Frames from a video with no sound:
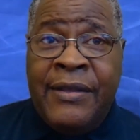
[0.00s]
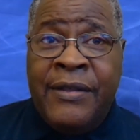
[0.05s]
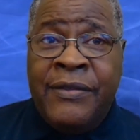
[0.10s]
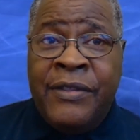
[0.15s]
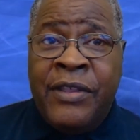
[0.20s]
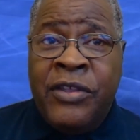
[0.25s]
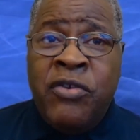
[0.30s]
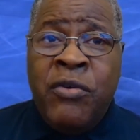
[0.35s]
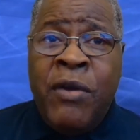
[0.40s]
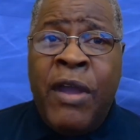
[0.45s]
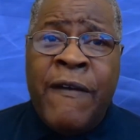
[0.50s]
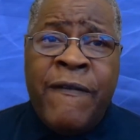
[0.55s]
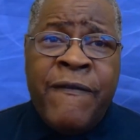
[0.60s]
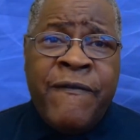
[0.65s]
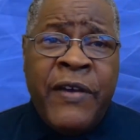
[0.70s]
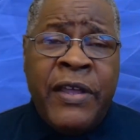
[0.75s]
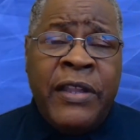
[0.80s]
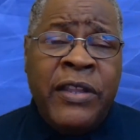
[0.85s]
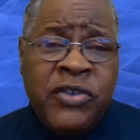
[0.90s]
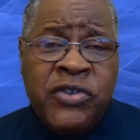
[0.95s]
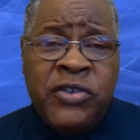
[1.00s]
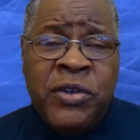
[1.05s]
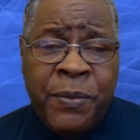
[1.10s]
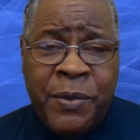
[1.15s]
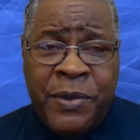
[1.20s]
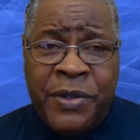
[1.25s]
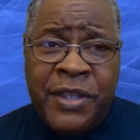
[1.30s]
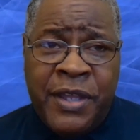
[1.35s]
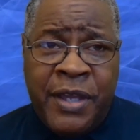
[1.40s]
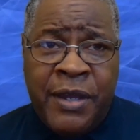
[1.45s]
that you have fellowship
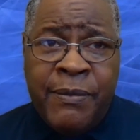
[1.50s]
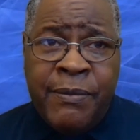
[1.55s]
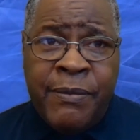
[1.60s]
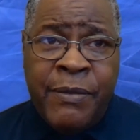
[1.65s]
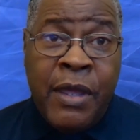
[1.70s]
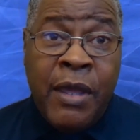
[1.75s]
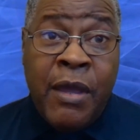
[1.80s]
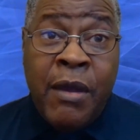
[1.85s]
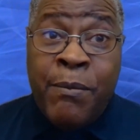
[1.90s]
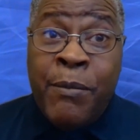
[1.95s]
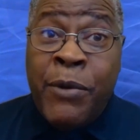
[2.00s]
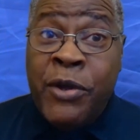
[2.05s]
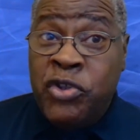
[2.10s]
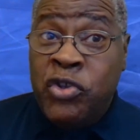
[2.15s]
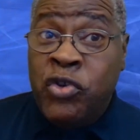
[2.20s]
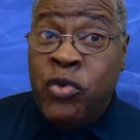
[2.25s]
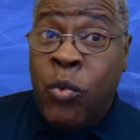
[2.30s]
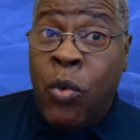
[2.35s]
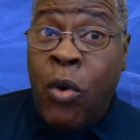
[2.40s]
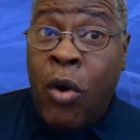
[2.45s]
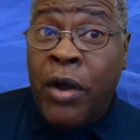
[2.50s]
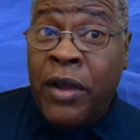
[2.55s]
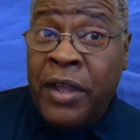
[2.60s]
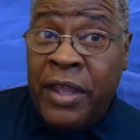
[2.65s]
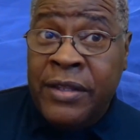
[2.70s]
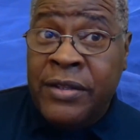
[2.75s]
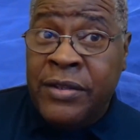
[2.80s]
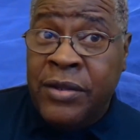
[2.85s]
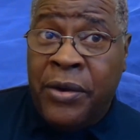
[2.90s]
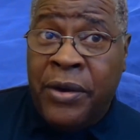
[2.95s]
with him, but you walk
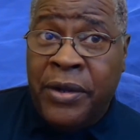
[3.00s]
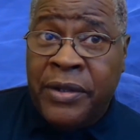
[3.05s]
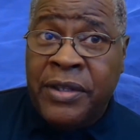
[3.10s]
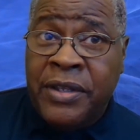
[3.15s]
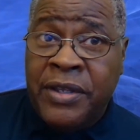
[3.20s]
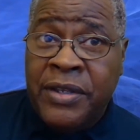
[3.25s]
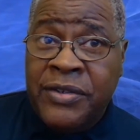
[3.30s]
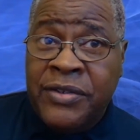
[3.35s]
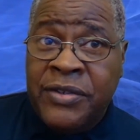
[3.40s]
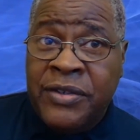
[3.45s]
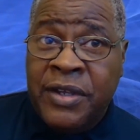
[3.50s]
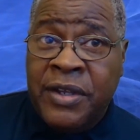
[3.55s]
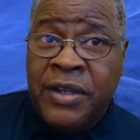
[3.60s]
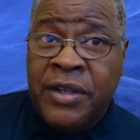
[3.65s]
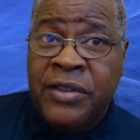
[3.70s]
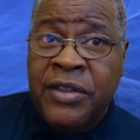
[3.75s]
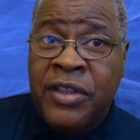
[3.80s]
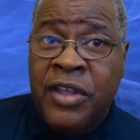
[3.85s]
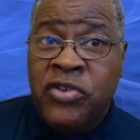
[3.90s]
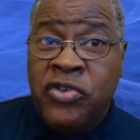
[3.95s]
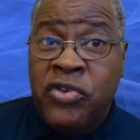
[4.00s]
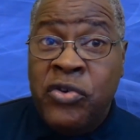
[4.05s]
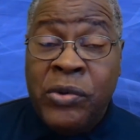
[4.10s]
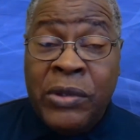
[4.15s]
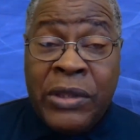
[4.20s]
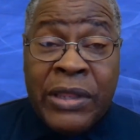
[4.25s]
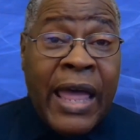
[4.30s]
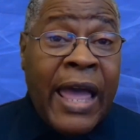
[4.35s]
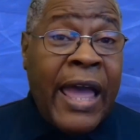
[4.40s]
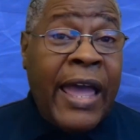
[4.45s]
in darkness, then you
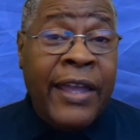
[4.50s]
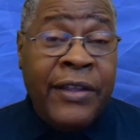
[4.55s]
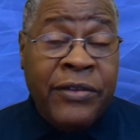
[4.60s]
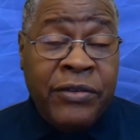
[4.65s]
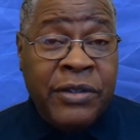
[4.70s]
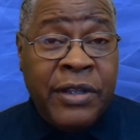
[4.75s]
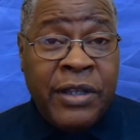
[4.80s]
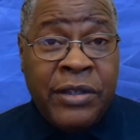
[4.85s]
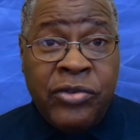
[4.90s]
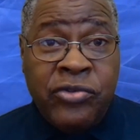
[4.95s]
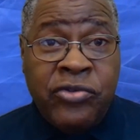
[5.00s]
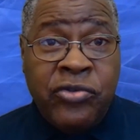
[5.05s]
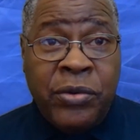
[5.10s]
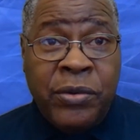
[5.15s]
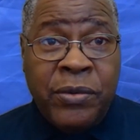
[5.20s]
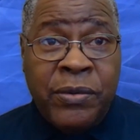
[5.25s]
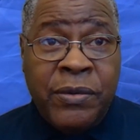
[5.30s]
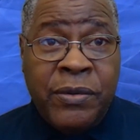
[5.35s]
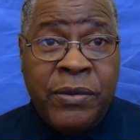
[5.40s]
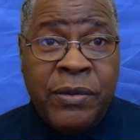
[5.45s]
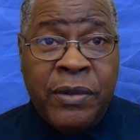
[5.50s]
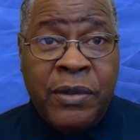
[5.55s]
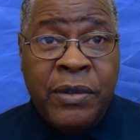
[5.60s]
lie and do not the truth.